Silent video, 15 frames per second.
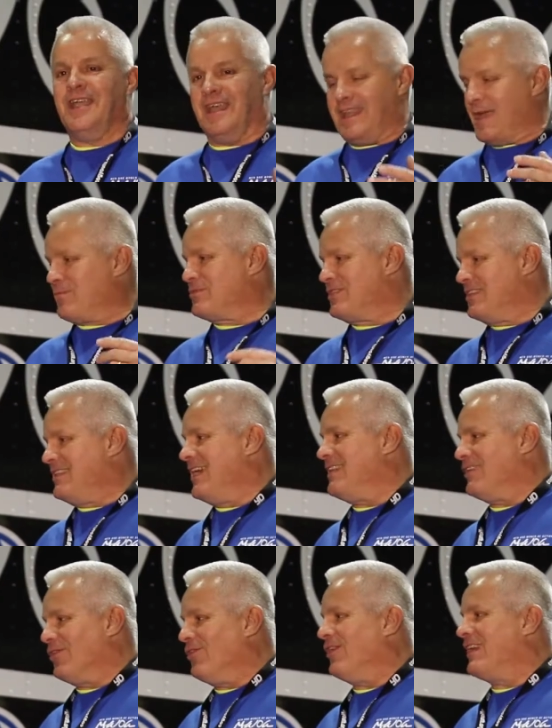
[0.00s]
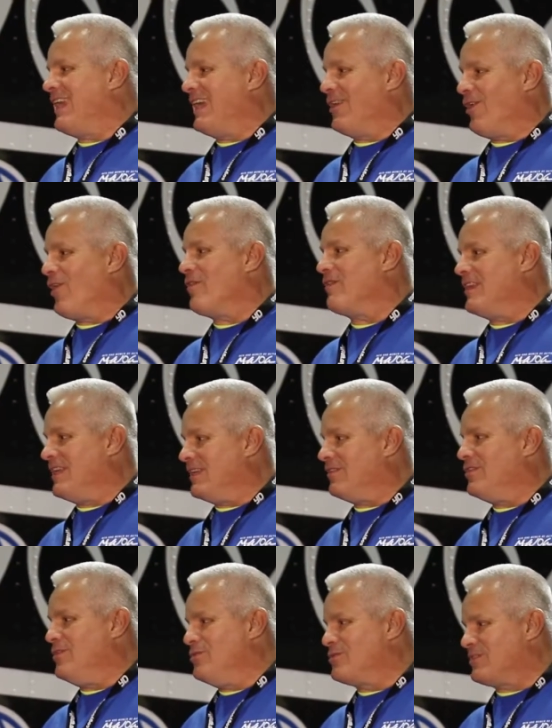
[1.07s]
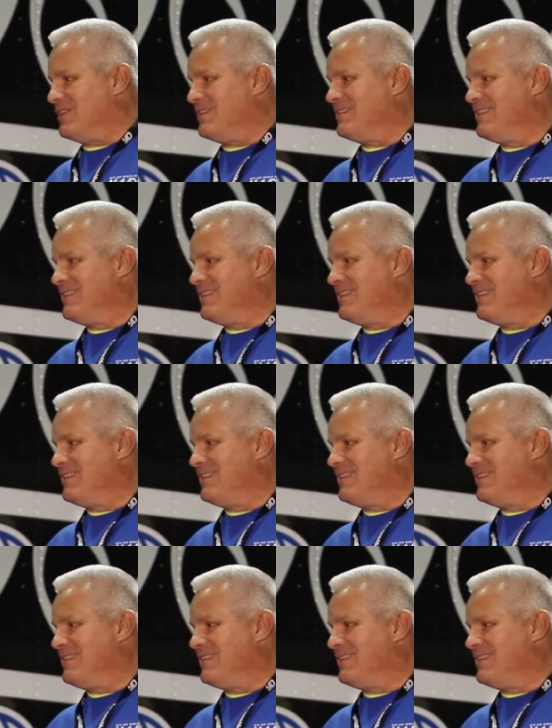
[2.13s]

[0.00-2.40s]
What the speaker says: and that was the day the Hurricane Harvey hit Houston.